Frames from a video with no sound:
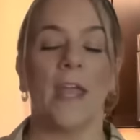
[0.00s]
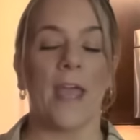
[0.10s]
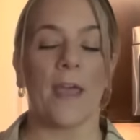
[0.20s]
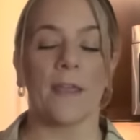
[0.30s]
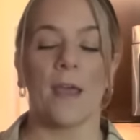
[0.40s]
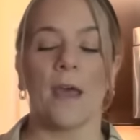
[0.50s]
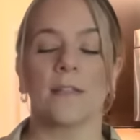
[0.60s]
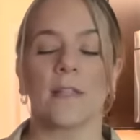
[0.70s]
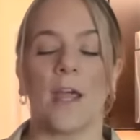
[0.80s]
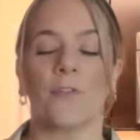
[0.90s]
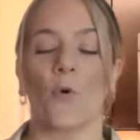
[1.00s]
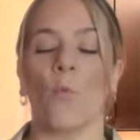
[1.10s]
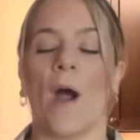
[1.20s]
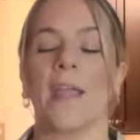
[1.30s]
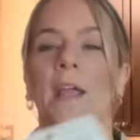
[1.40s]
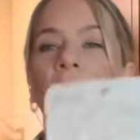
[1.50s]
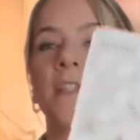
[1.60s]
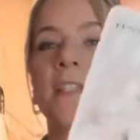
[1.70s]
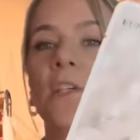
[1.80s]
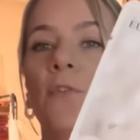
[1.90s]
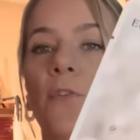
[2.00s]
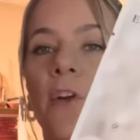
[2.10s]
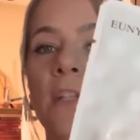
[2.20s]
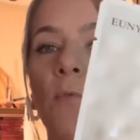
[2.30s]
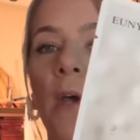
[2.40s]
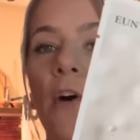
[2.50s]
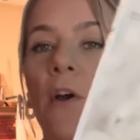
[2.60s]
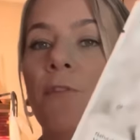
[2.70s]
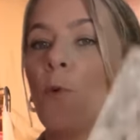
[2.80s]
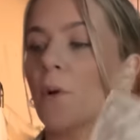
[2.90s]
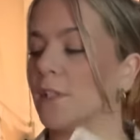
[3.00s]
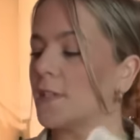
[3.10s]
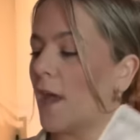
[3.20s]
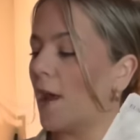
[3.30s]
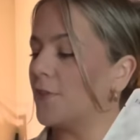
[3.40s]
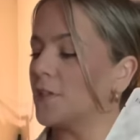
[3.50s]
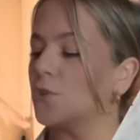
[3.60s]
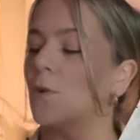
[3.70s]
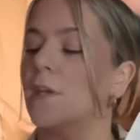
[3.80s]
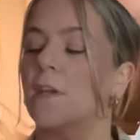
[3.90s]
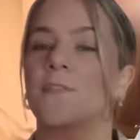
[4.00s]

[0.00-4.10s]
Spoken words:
it has like the white and the silver as well. If you wanted to add this to a gift